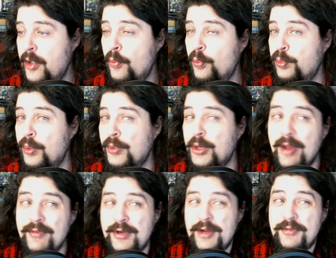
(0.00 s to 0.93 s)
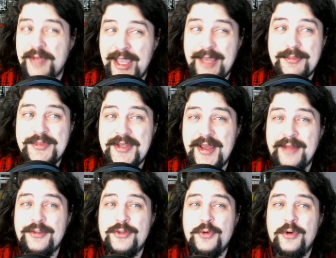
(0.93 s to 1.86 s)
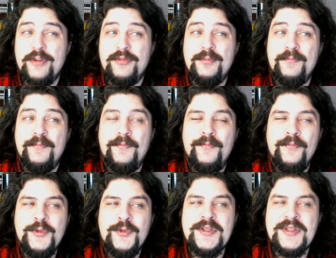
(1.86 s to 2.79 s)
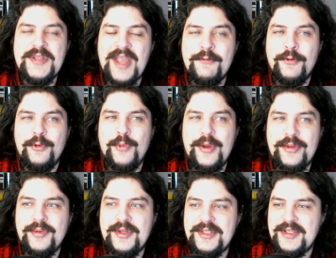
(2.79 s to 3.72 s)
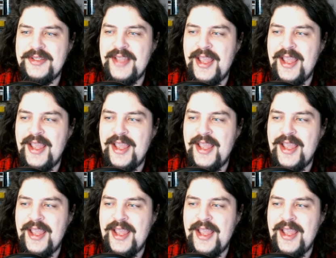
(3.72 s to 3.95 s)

But we don't have enough games yet to sort of decipher whether this is